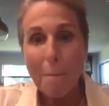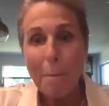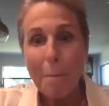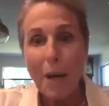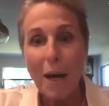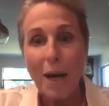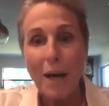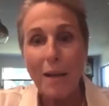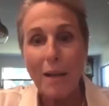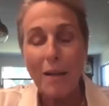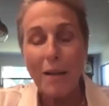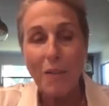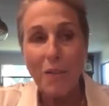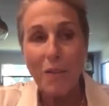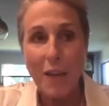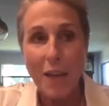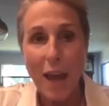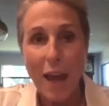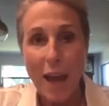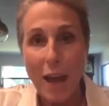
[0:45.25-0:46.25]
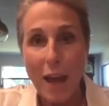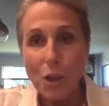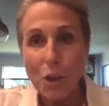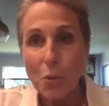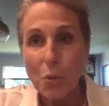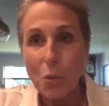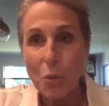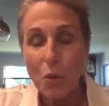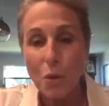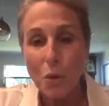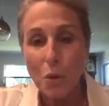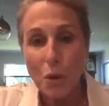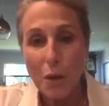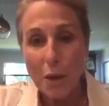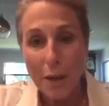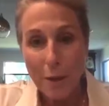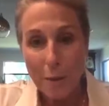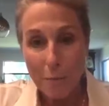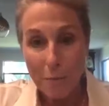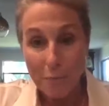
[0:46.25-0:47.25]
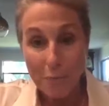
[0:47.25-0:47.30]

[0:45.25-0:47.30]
But the actual